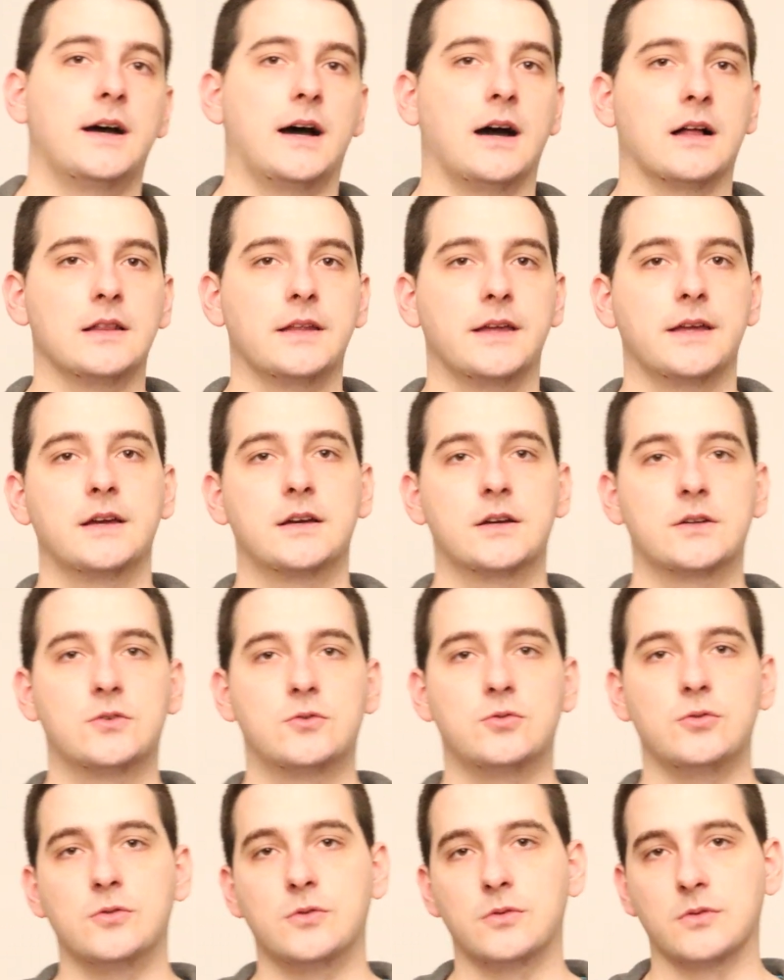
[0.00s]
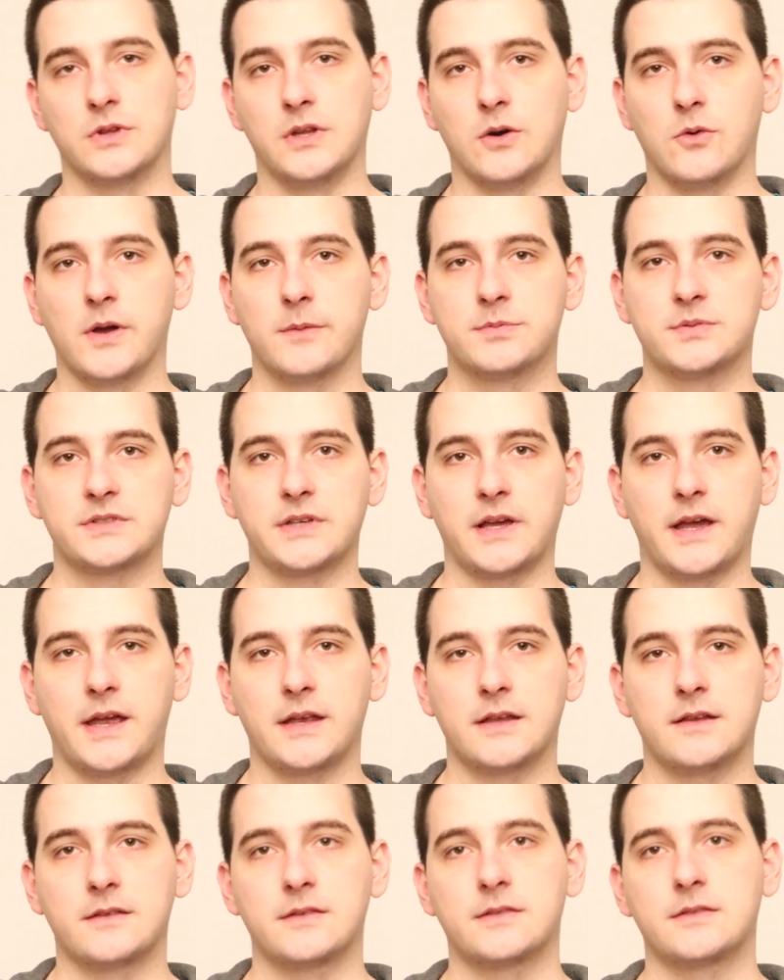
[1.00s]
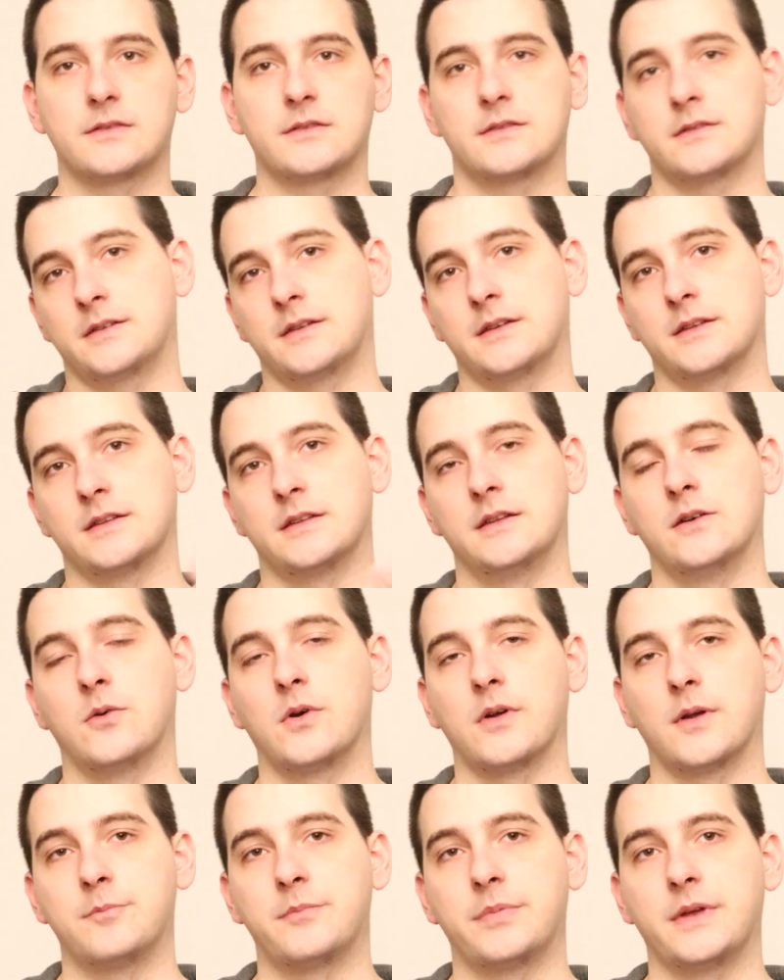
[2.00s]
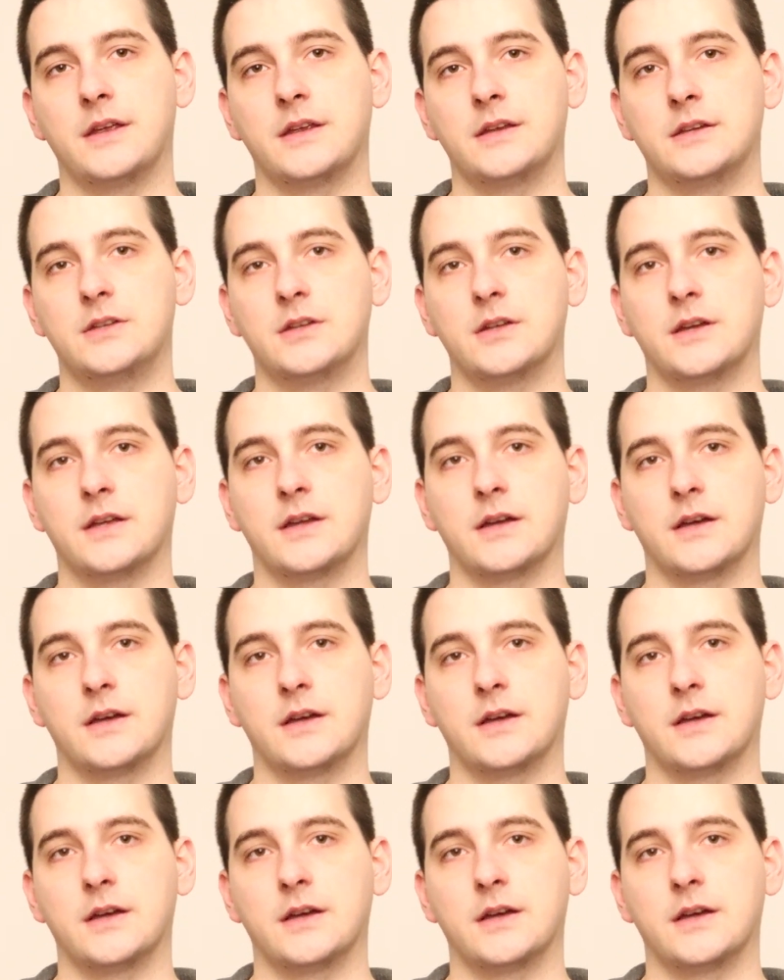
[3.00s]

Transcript: a link to the website, the web page,